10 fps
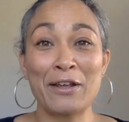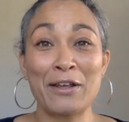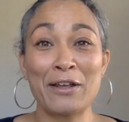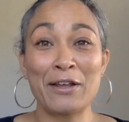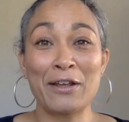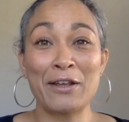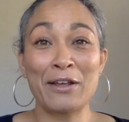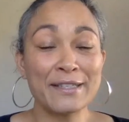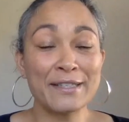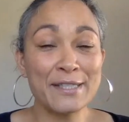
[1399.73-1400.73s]
you can
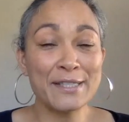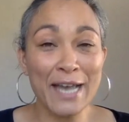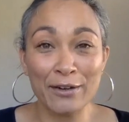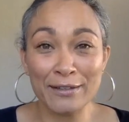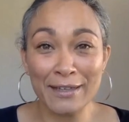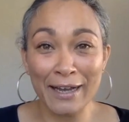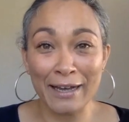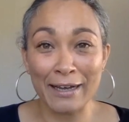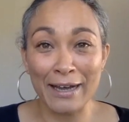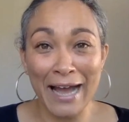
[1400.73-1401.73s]
check
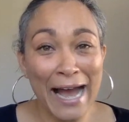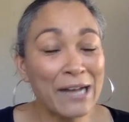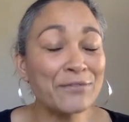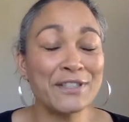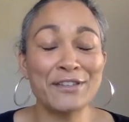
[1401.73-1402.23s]
after the fact